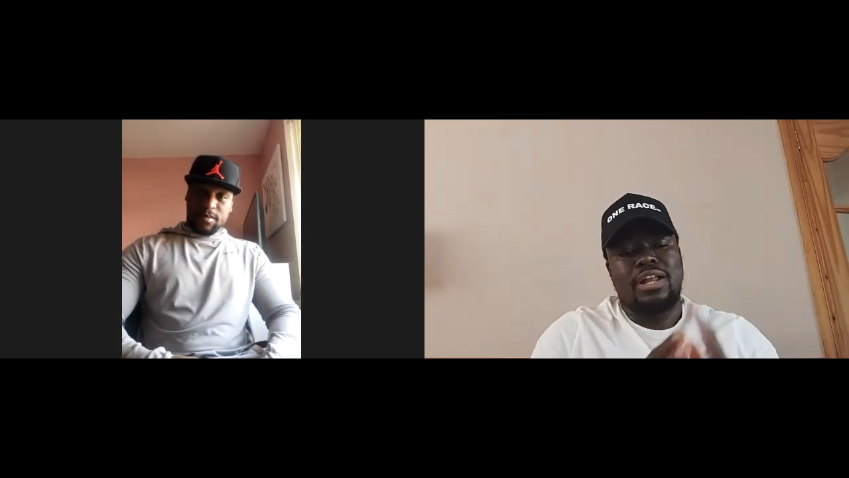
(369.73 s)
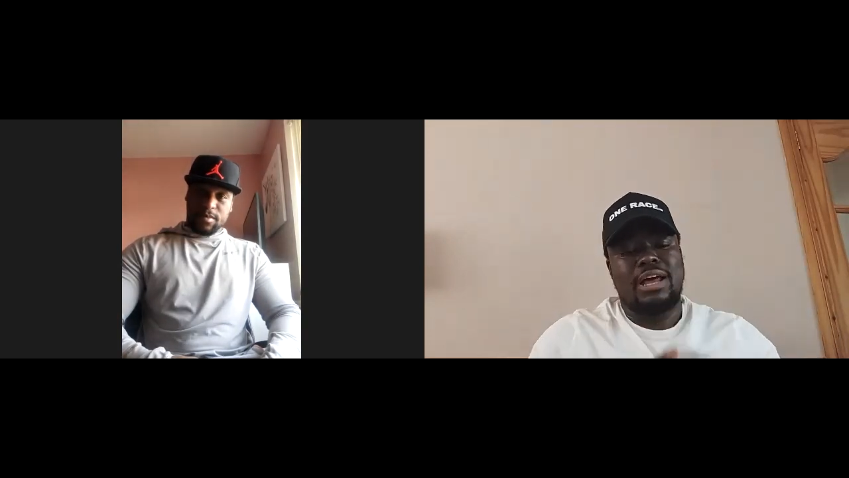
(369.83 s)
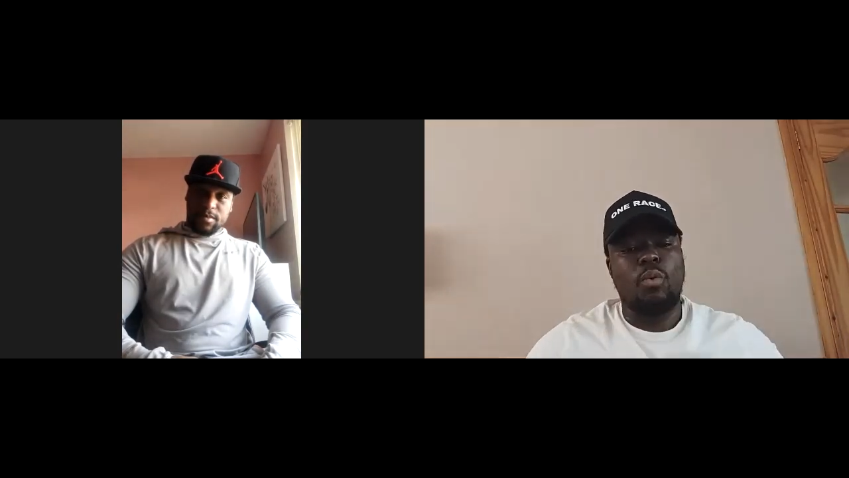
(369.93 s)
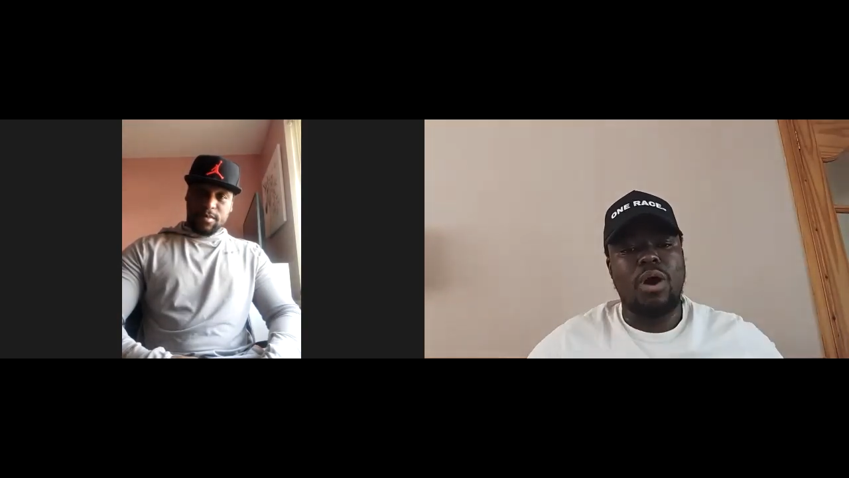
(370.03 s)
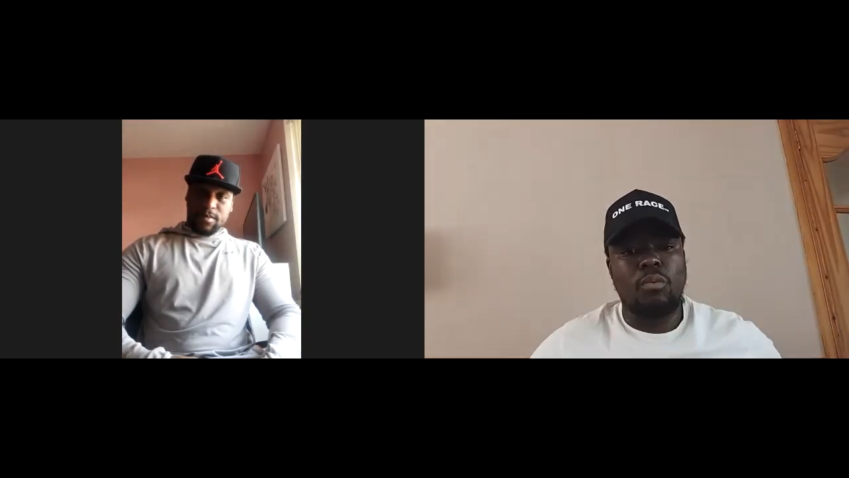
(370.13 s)

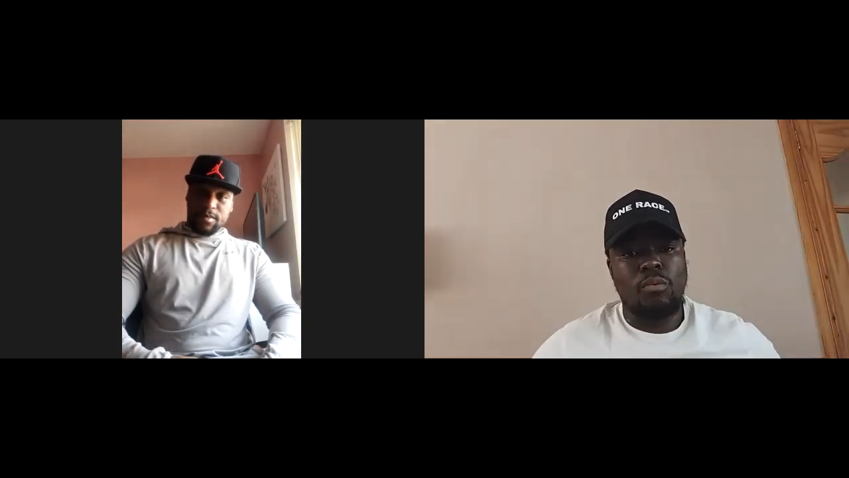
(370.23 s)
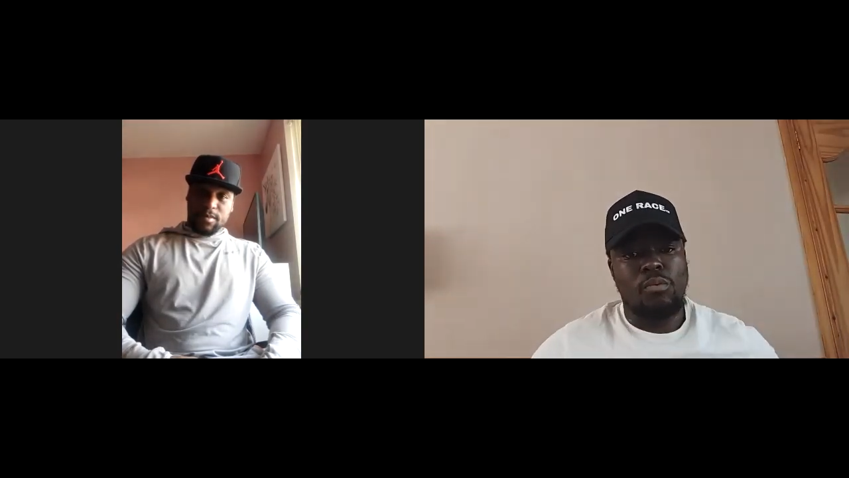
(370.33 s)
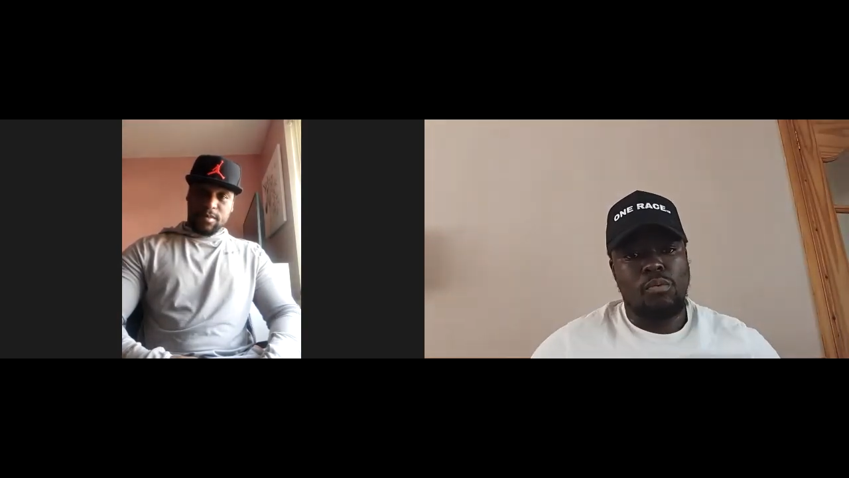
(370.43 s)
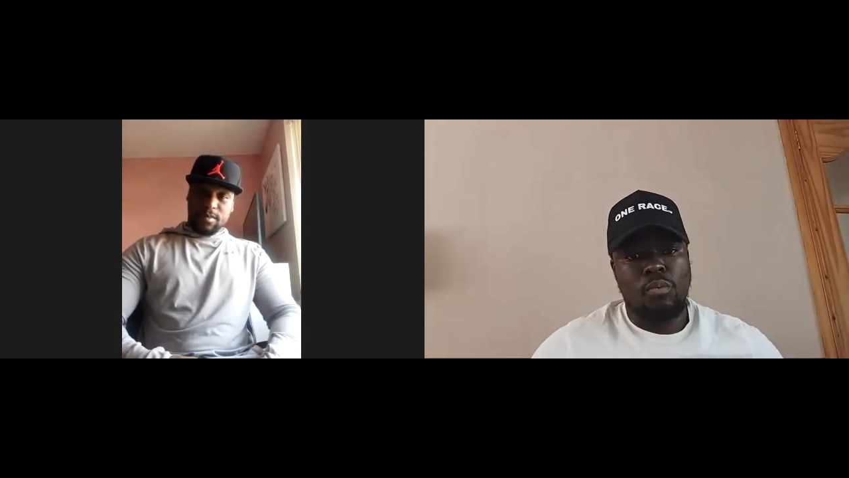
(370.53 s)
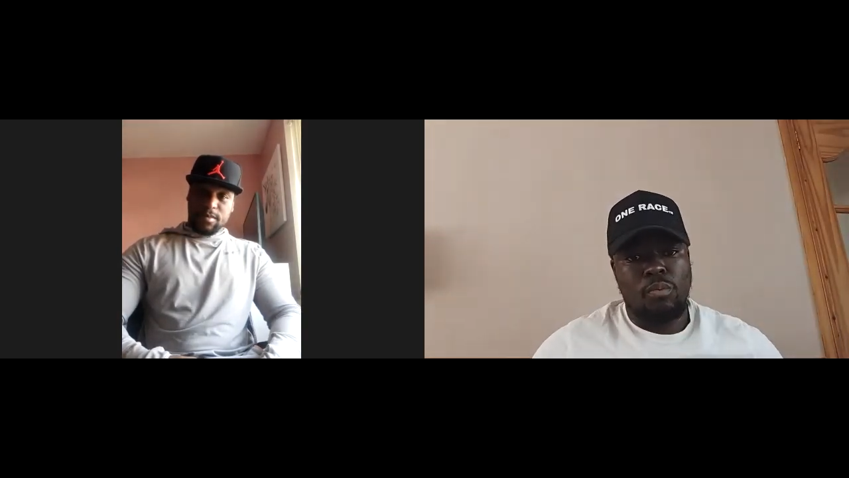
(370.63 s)
like,
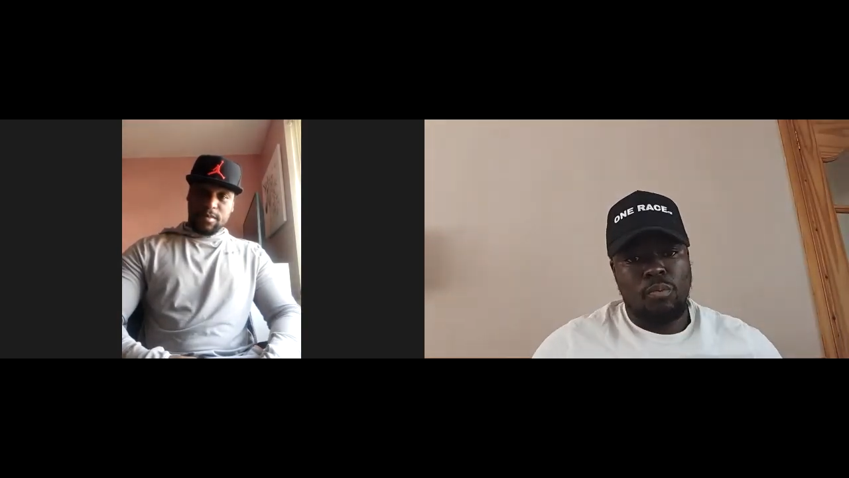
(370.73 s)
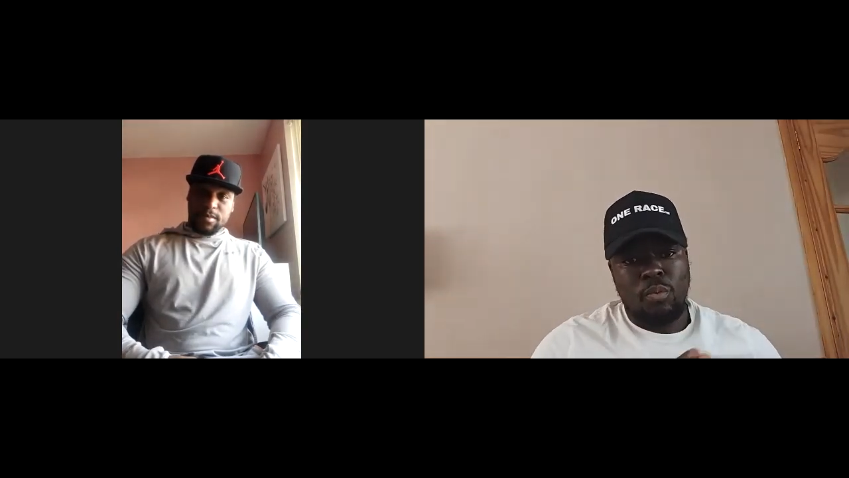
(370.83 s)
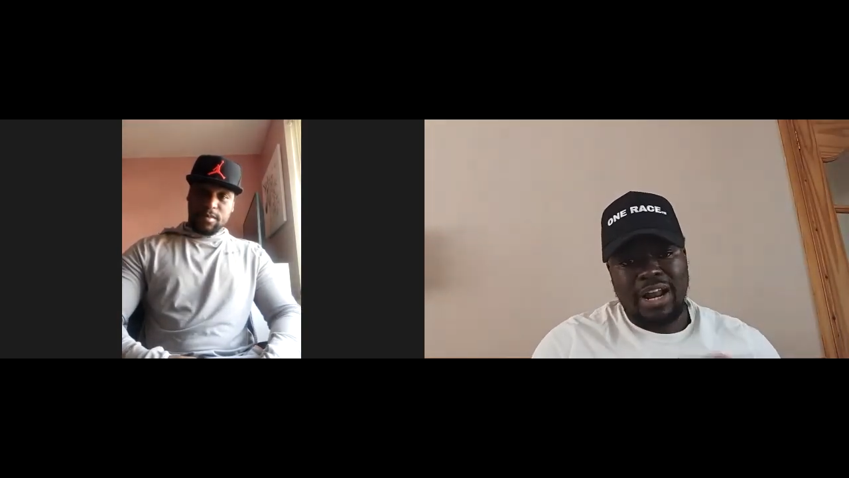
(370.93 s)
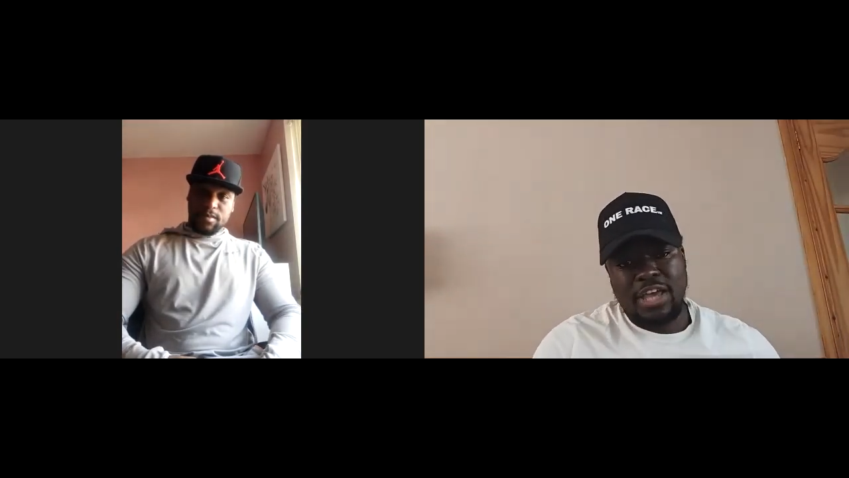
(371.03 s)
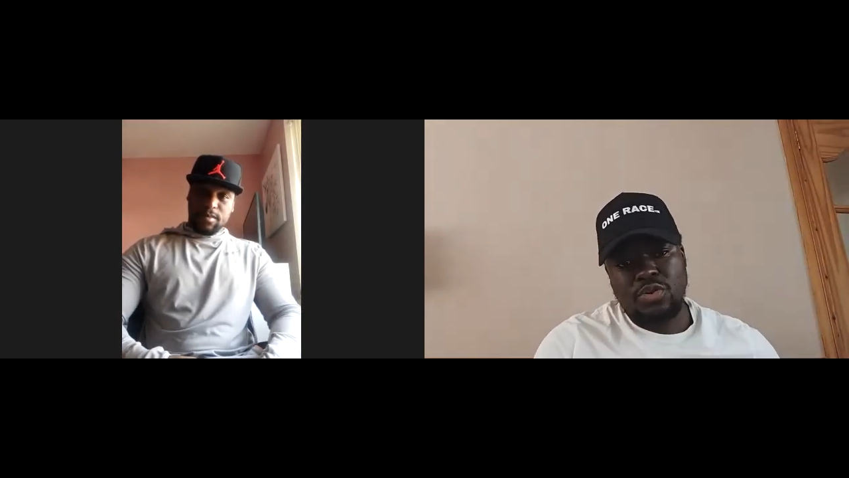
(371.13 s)

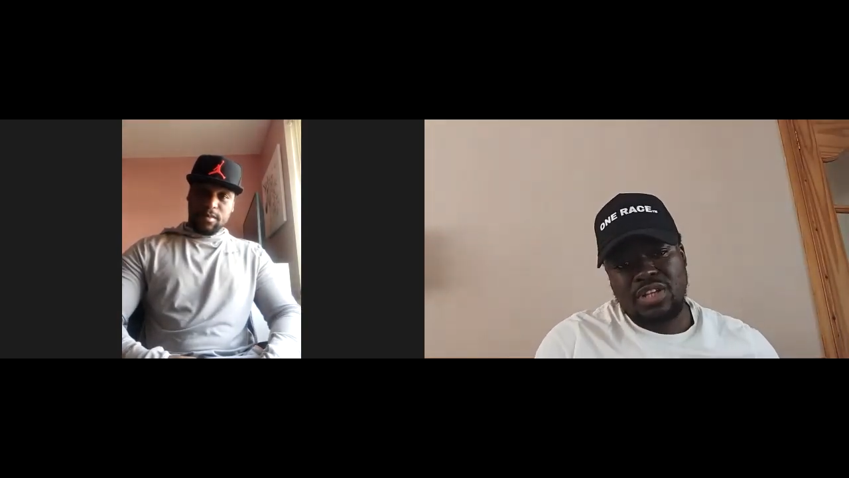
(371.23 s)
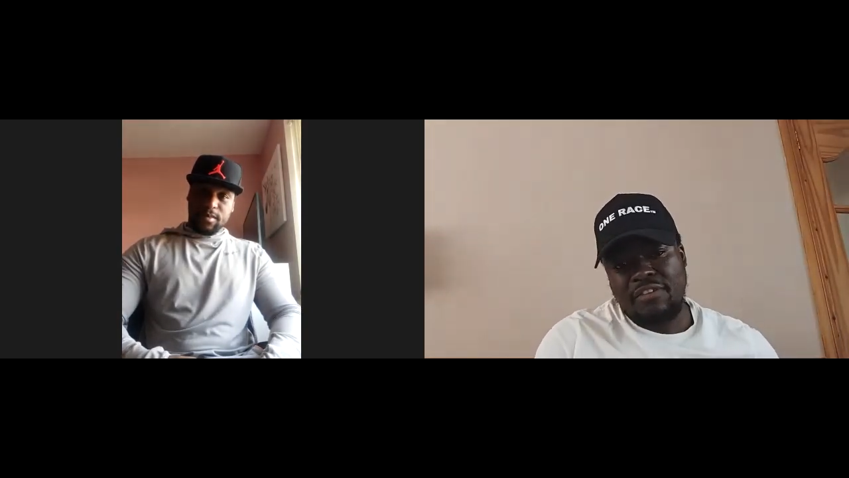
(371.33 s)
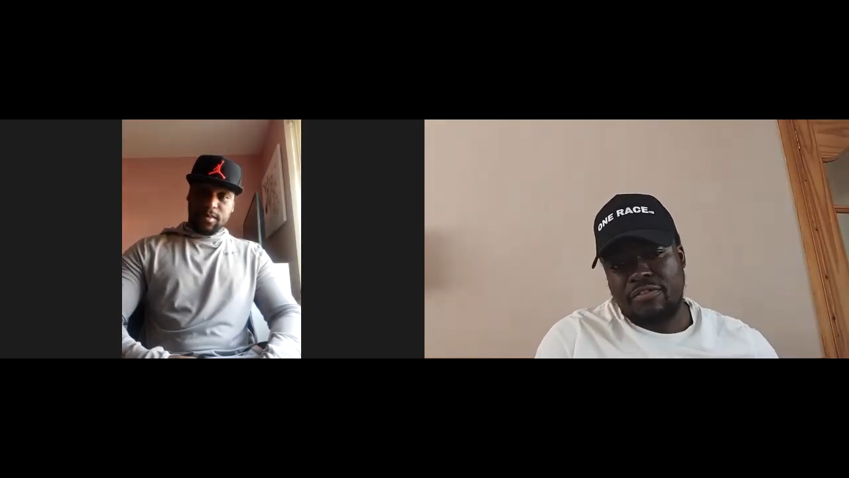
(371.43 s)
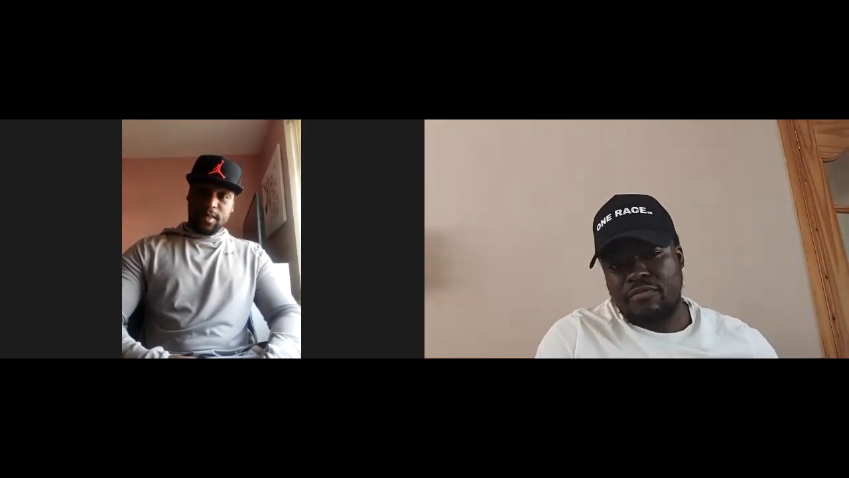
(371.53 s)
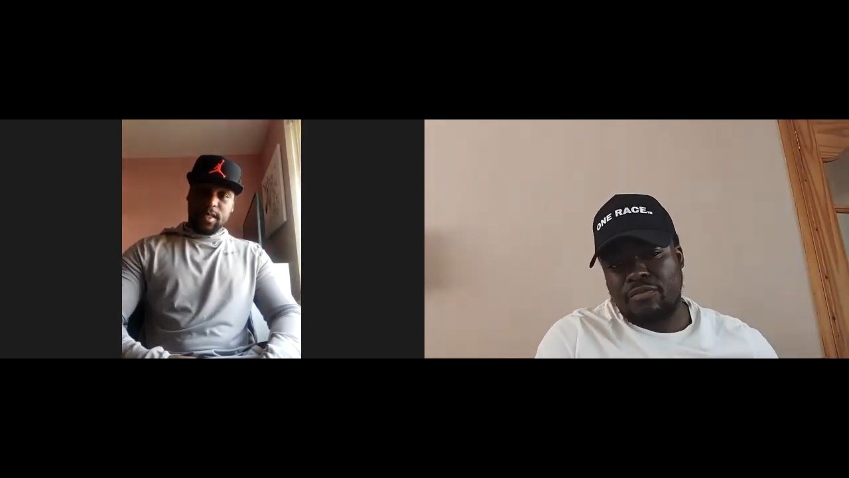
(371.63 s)
what are you
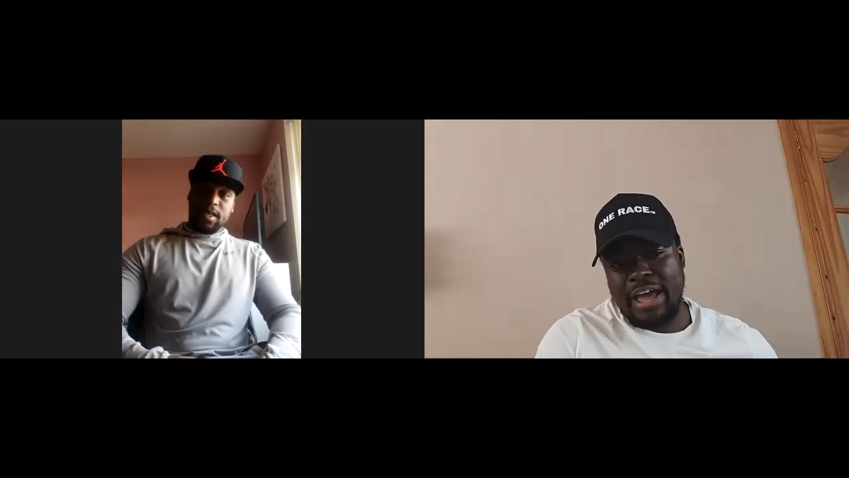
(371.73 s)
suffering?